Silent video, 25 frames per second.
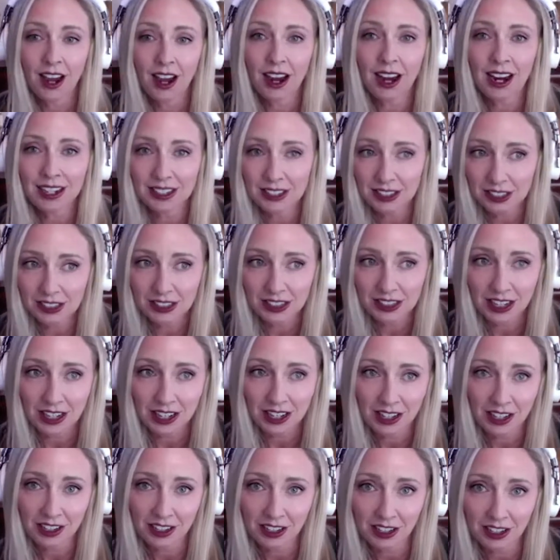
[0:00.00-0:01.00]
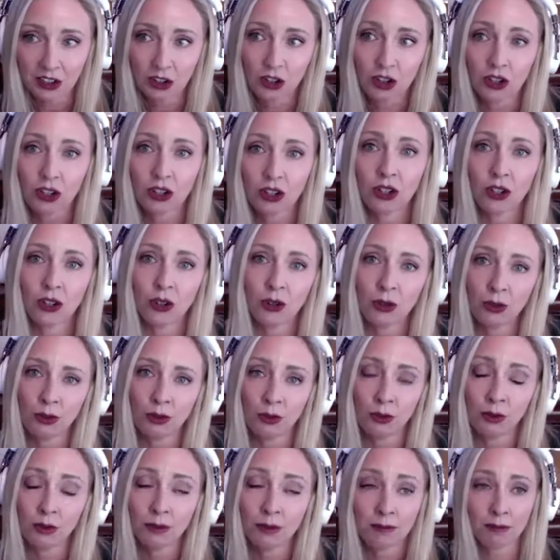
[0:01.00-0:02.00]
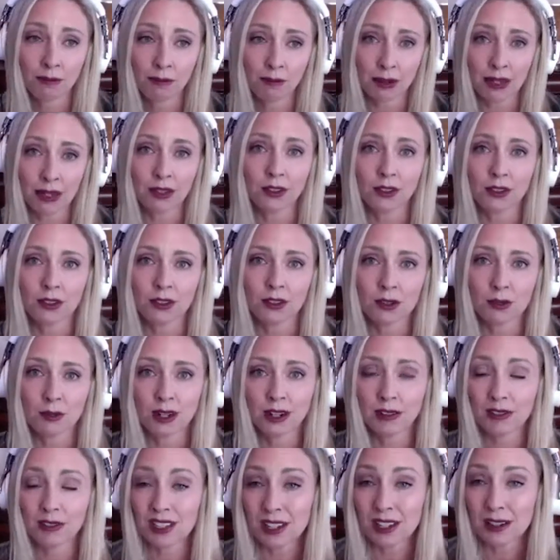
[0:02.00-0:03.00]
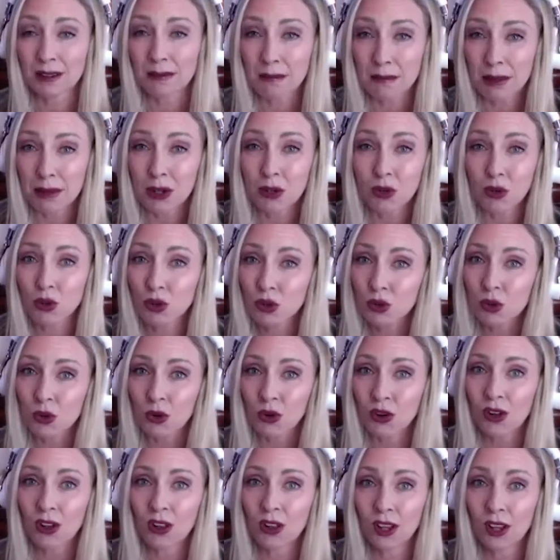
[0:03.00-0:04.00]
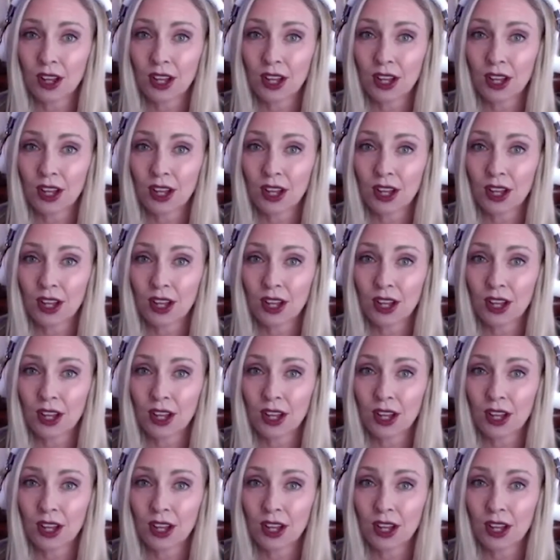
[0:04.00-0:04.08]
I did get addicted to pills when I was in middle school,